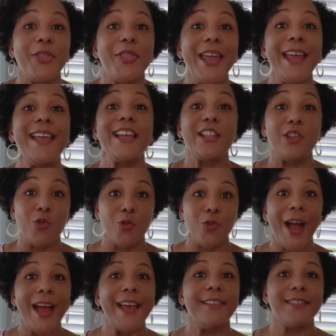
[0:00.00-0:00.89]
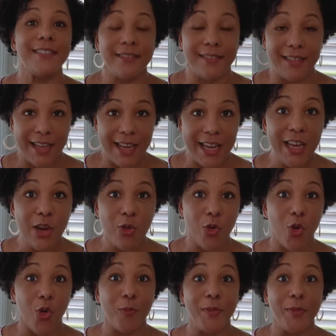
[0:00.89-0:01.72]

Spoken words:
they can arise as a hero,